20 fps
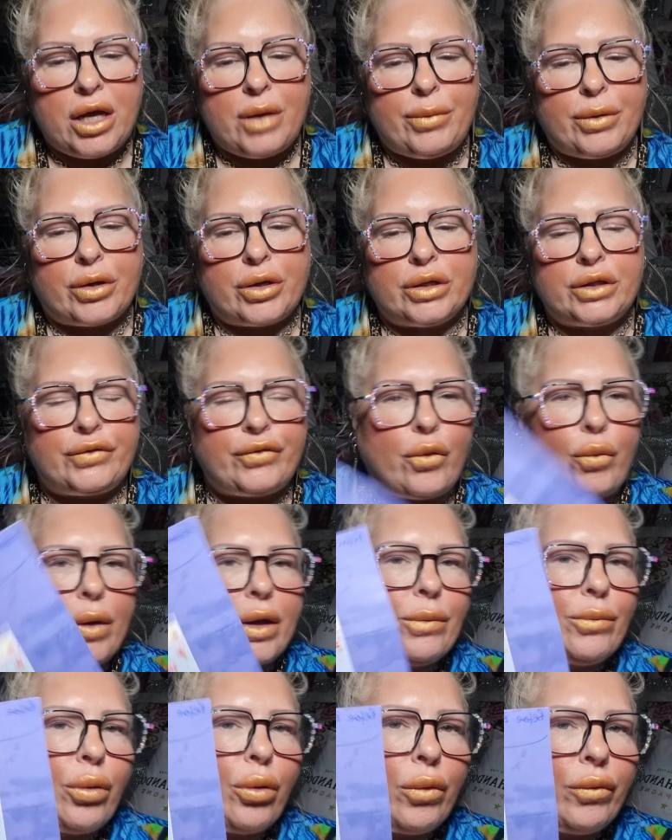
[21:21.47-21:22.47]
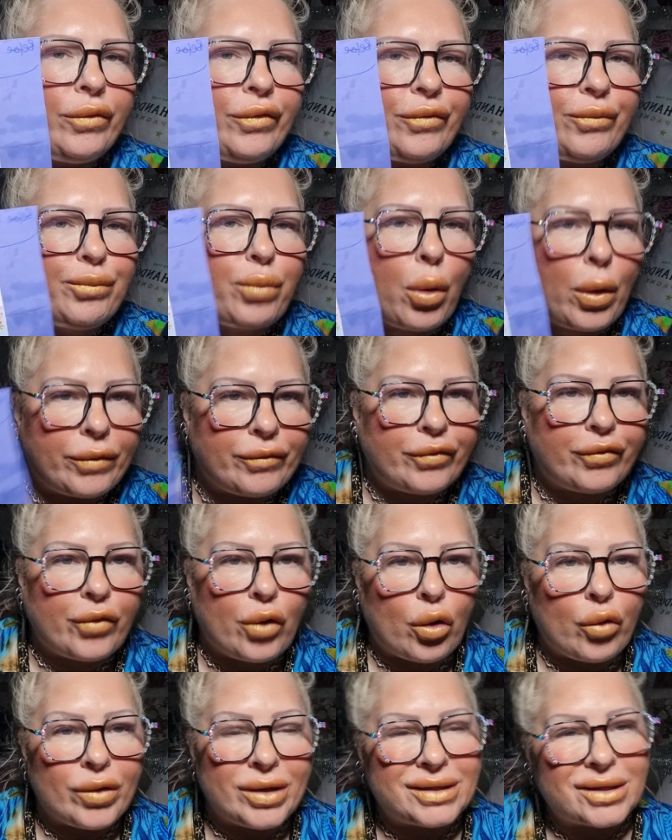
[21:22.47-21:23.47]
because
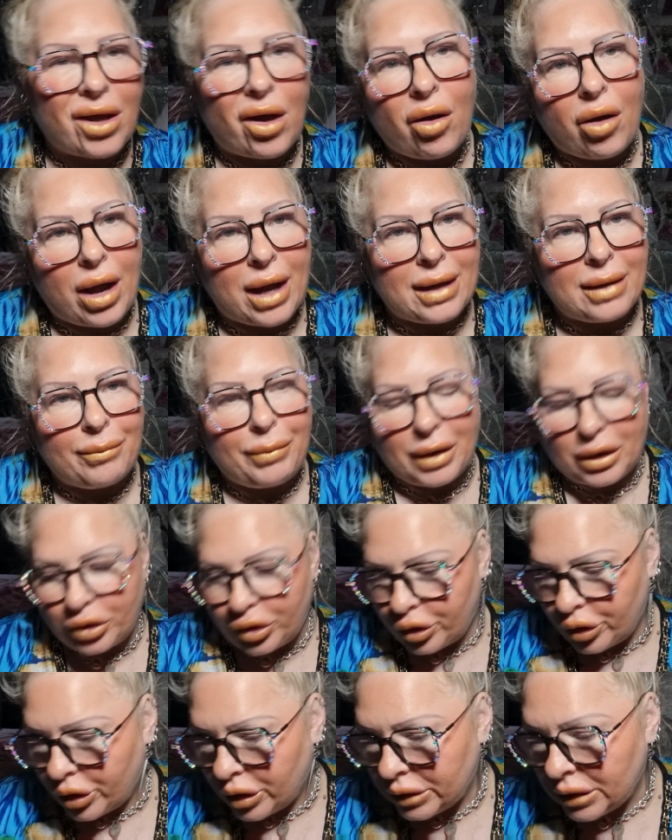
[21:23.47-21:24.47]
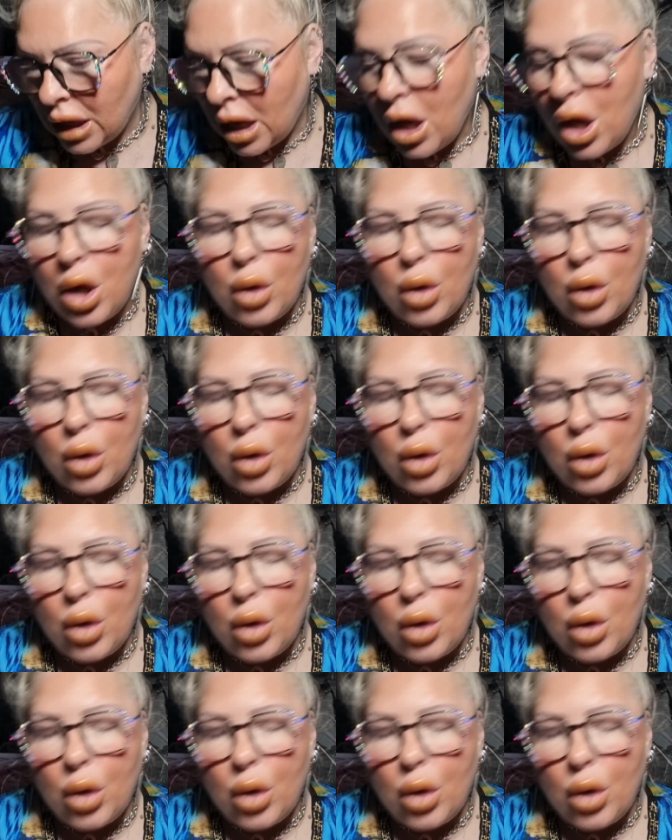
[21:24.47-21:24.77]
14.4 is high blood sugars.